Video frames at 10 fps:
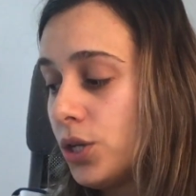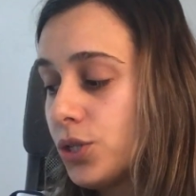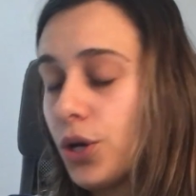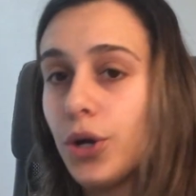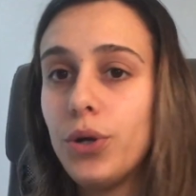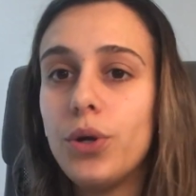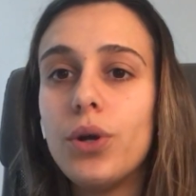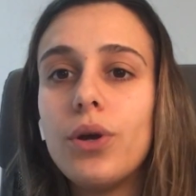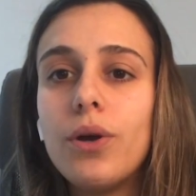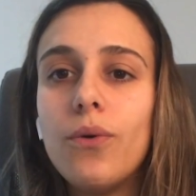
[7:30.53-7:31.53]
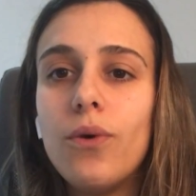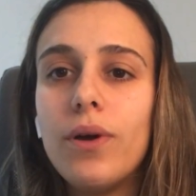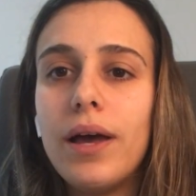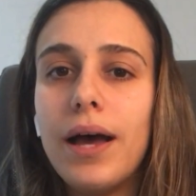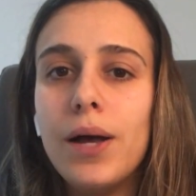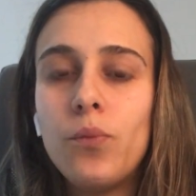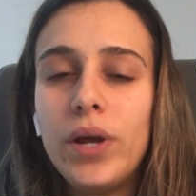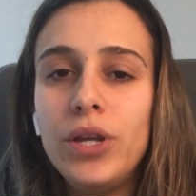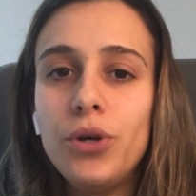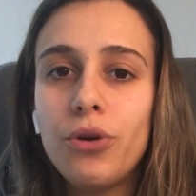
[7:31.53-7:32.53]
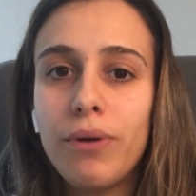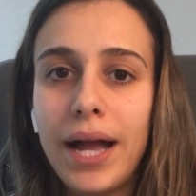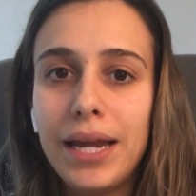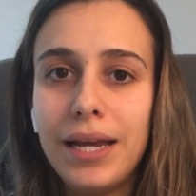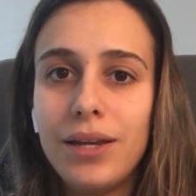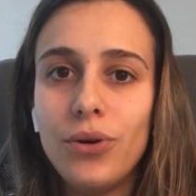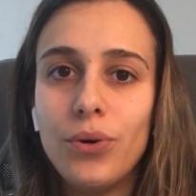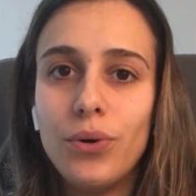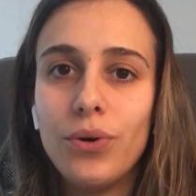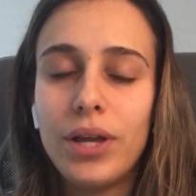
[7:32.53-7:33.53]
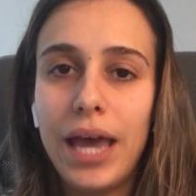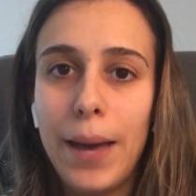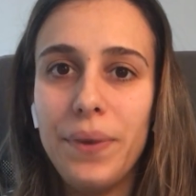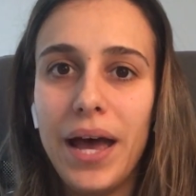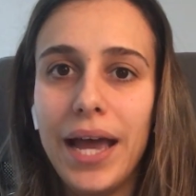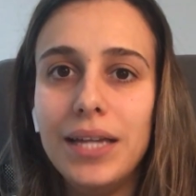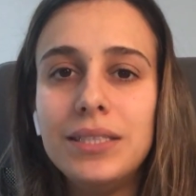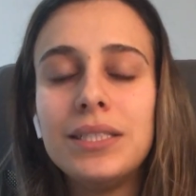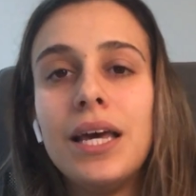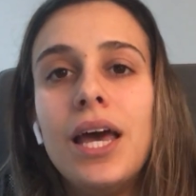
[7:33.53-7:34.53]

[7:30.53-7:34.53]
So when you're creating your campaigns,